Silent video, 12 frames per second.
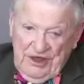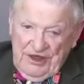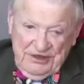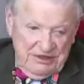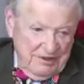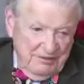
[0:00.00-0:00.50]

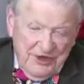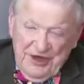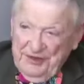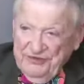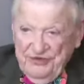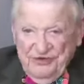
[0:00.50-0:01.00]
And
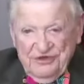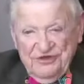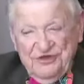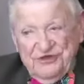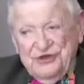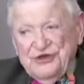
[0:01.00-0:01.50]
sometimes there's
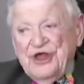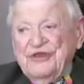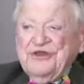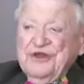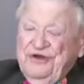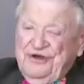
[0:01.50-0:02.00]
just
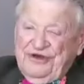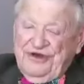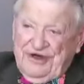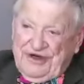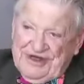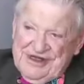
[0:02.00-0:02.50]
nothing on
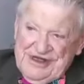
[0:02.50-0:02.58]
there.